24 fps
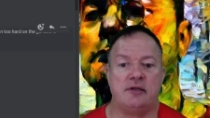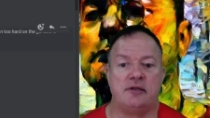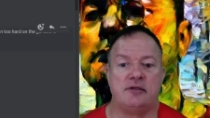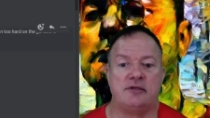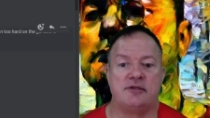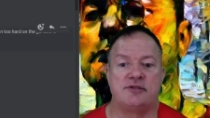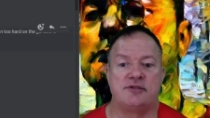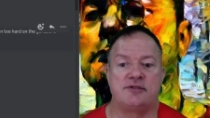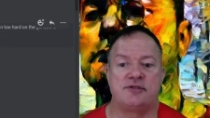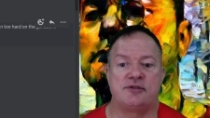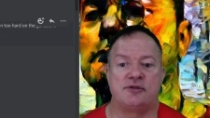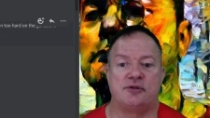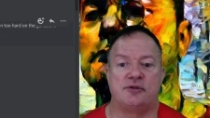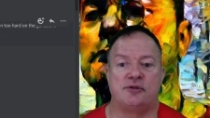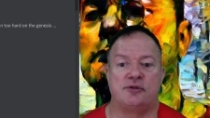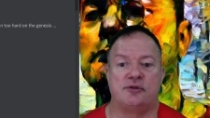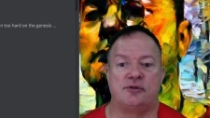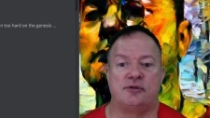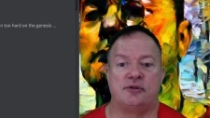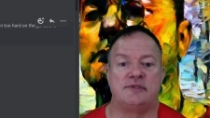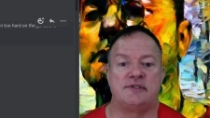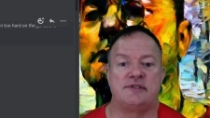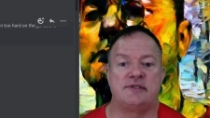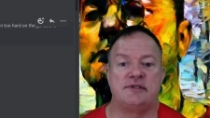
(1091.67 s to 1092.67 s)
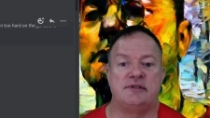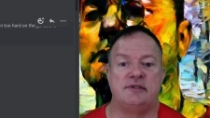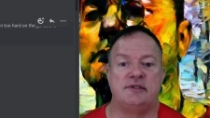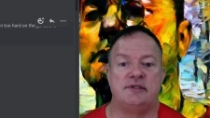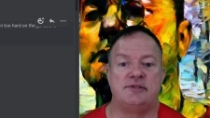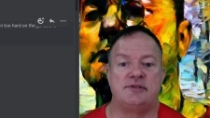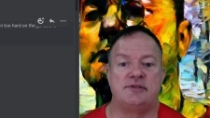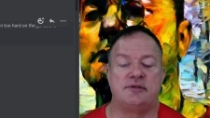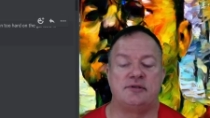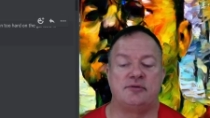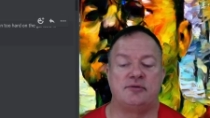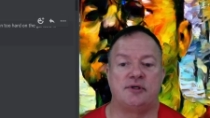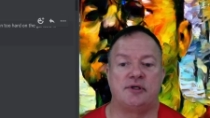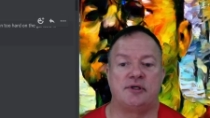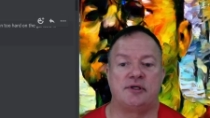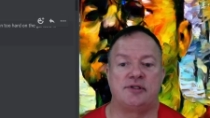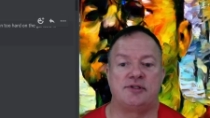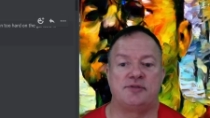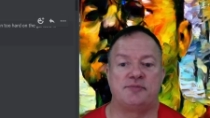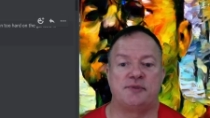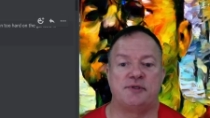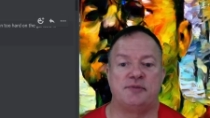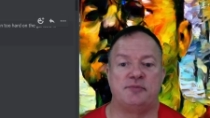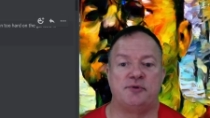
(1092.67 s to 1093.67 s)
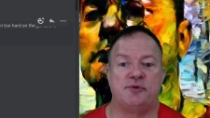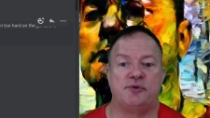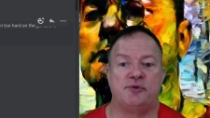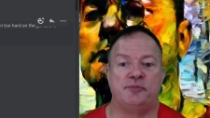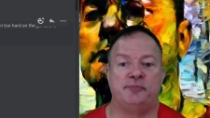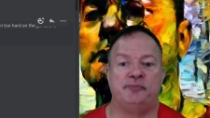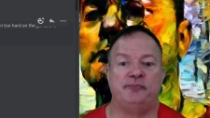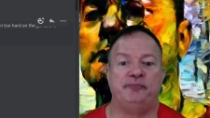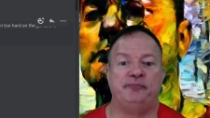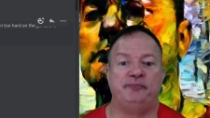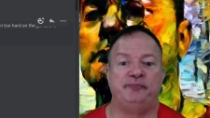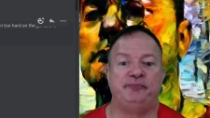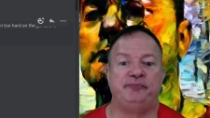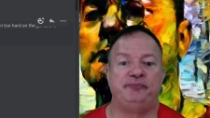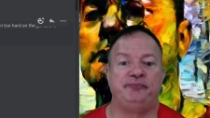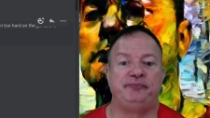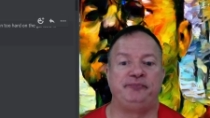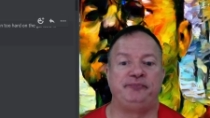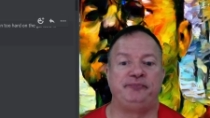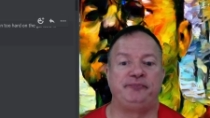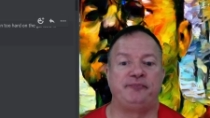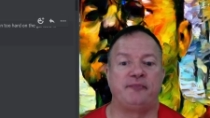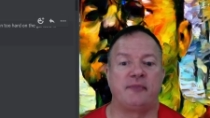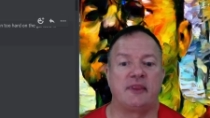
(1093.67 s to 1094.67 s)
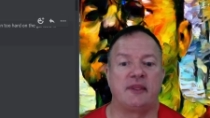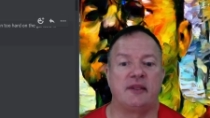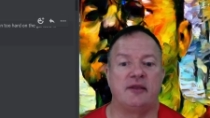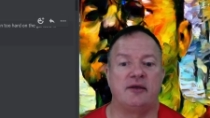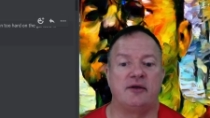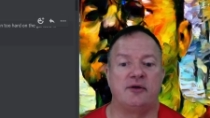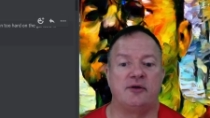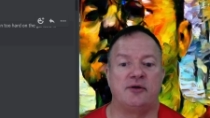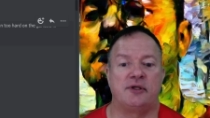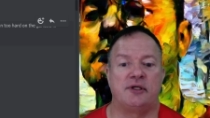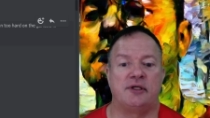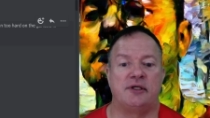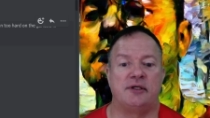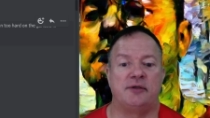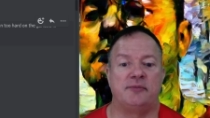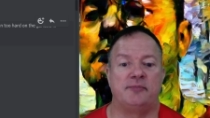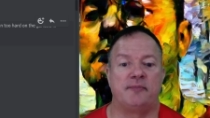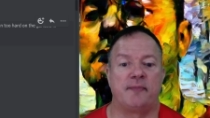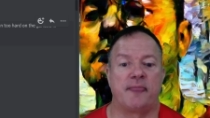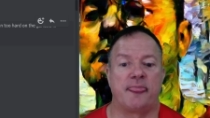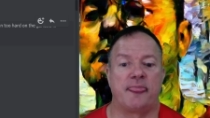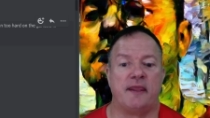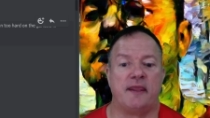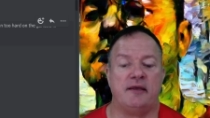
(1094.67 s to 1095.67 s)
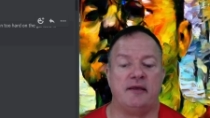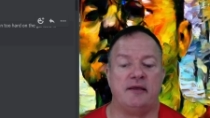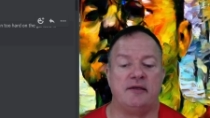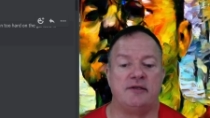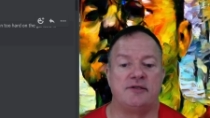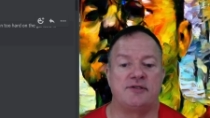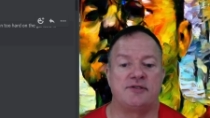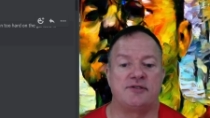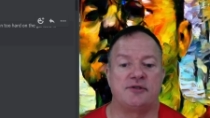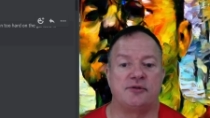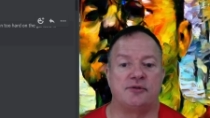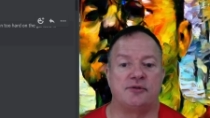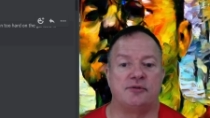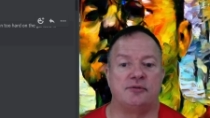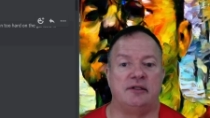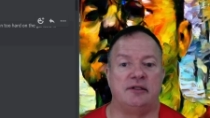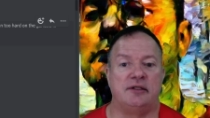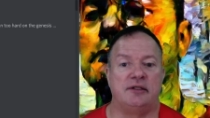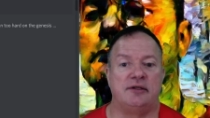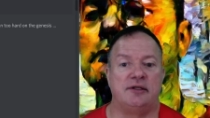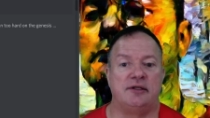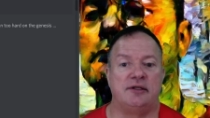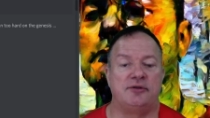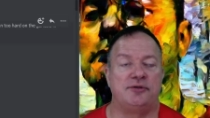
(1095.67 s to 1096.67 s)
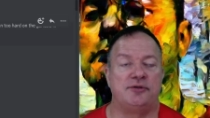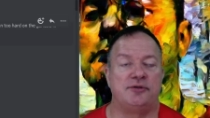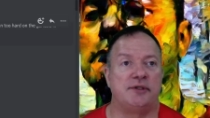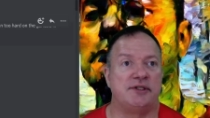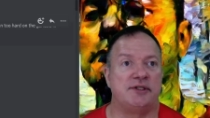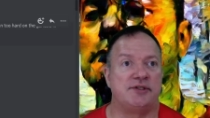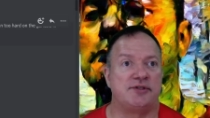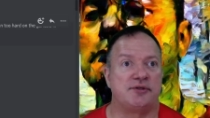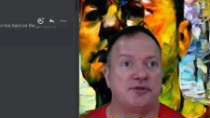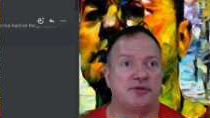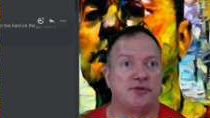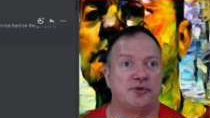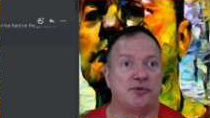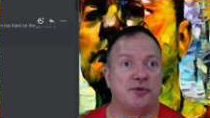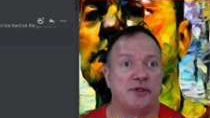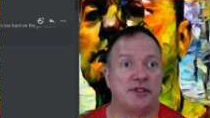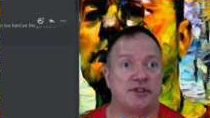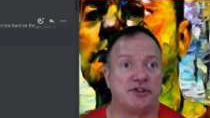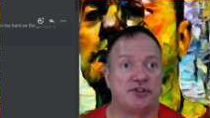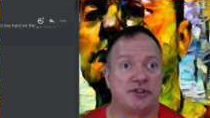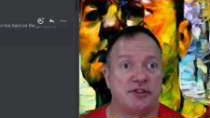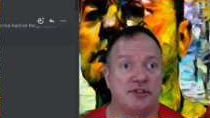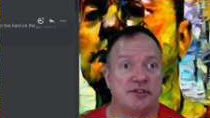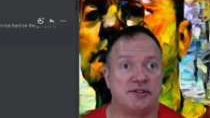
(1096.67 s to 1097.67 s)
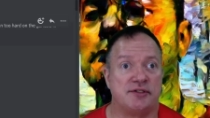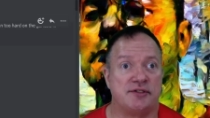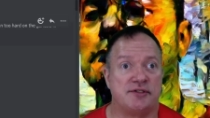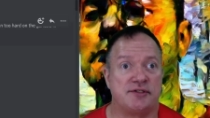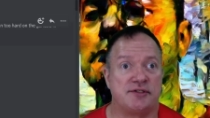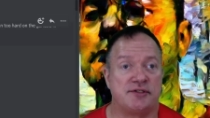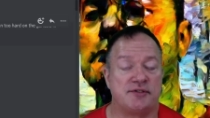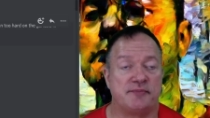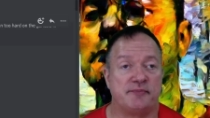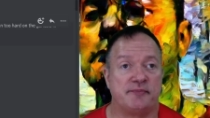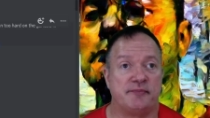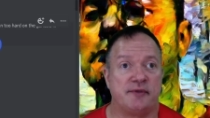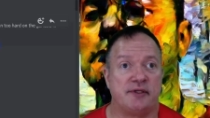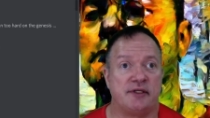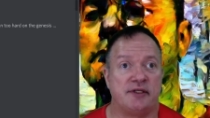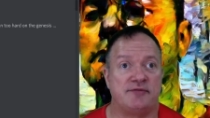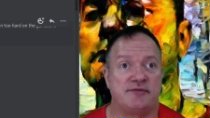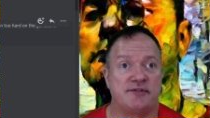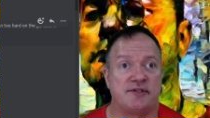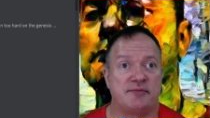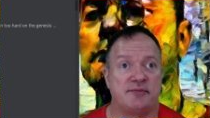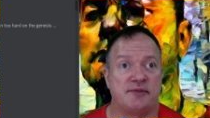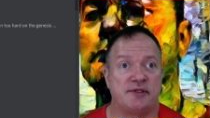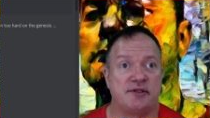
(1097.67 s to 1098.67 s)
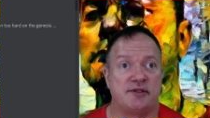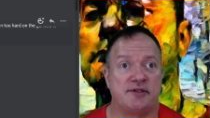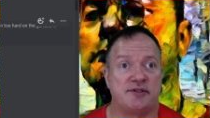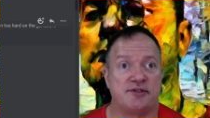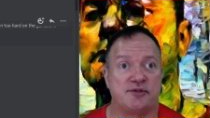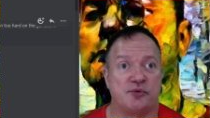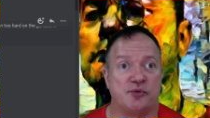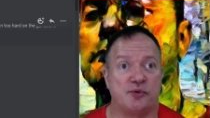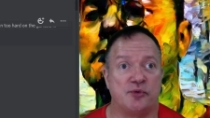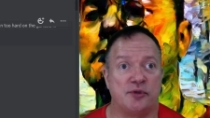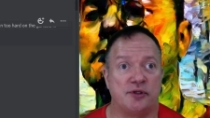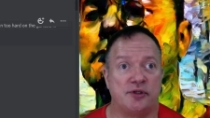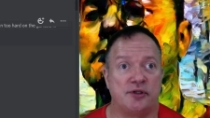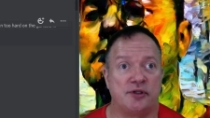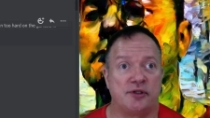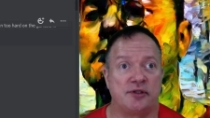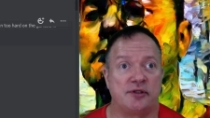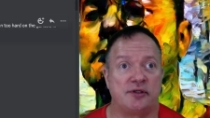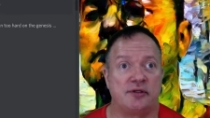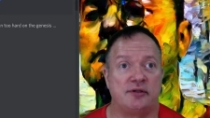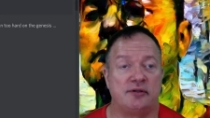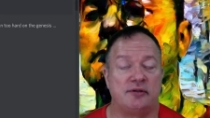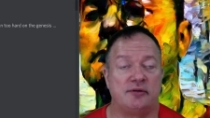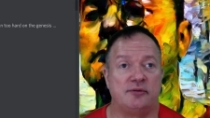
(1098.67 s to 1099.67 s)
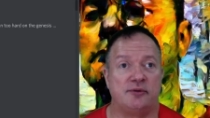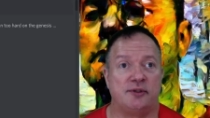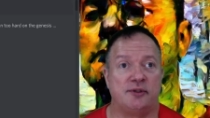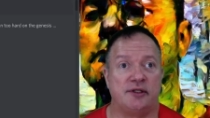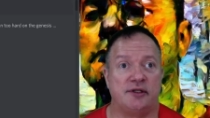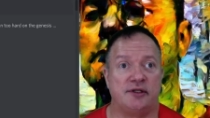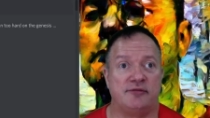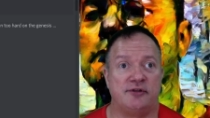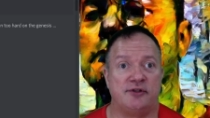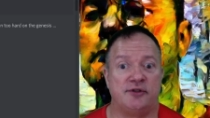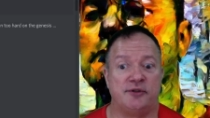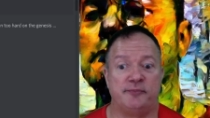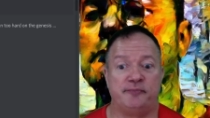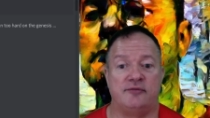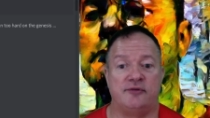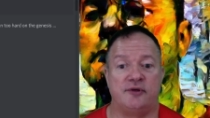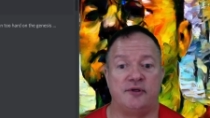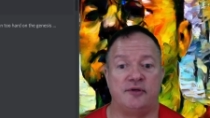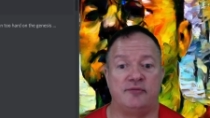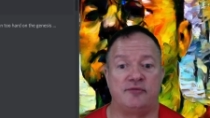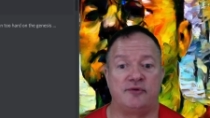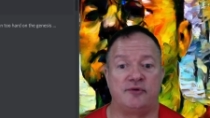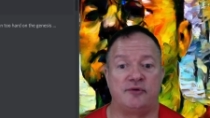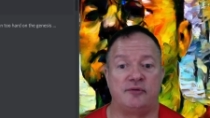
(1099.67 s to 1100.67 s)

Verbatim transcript: So see, these are the Rockets people. Okay. So they're here to answer your questions. If something doesn't work, whatever, if you're